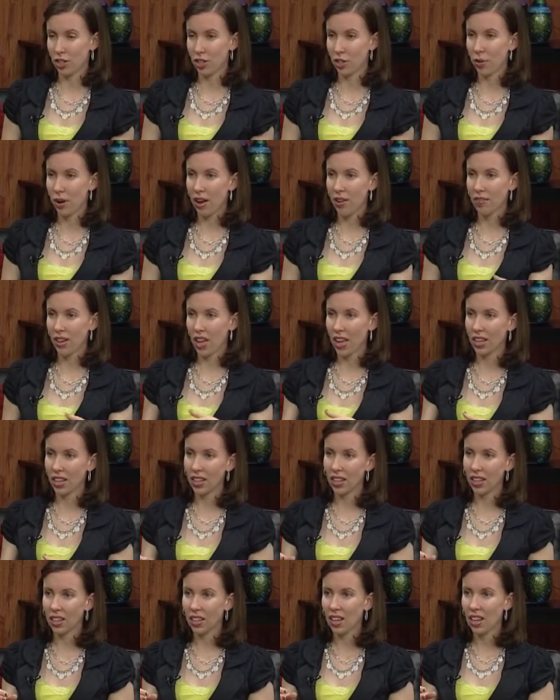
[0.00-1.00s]
you have
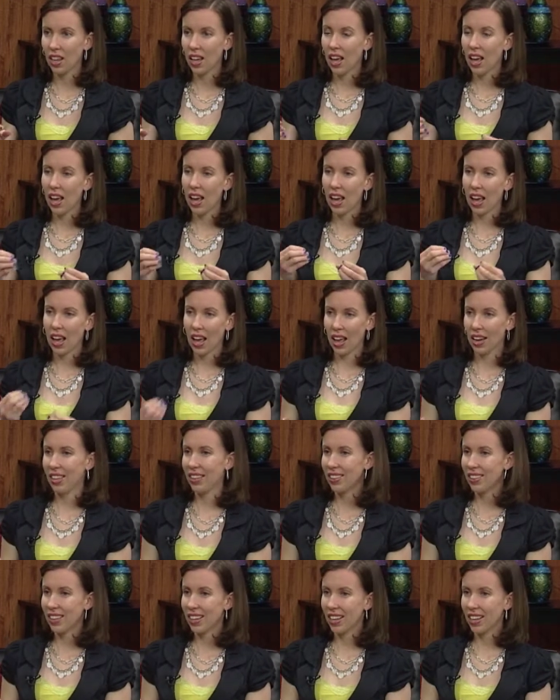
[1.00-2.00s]
any
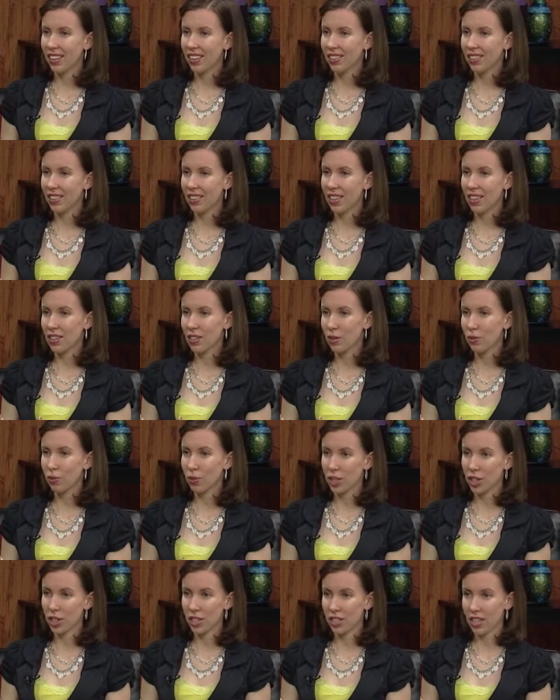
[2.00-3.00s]
anything that
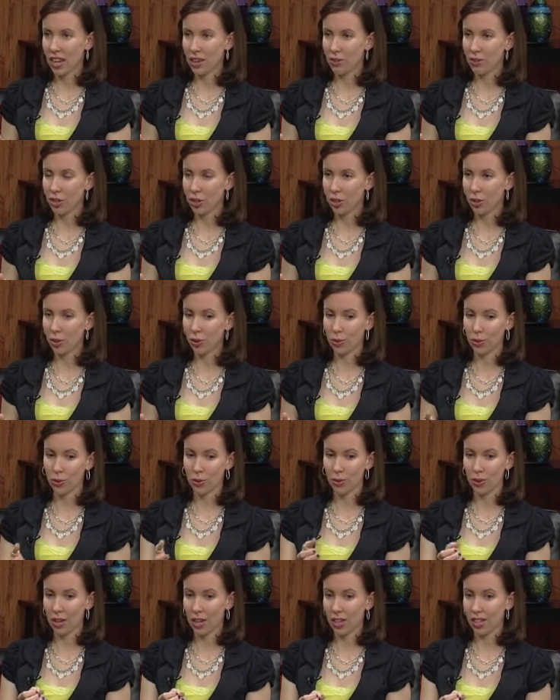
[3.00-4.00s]
reaches out
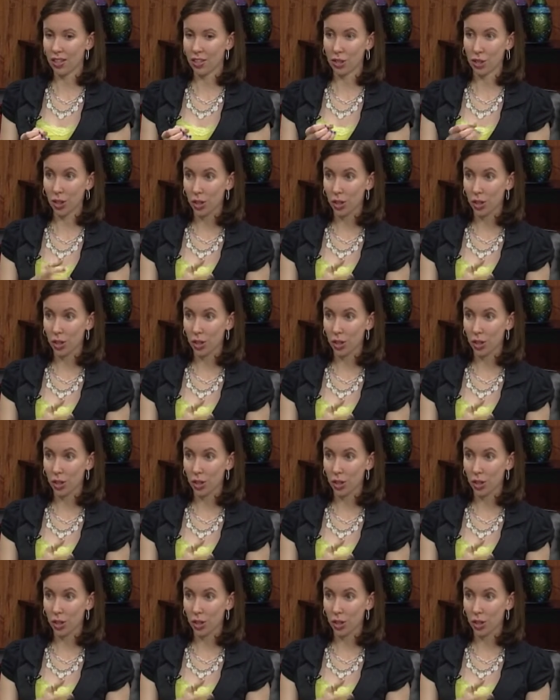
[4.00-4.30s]
to uh,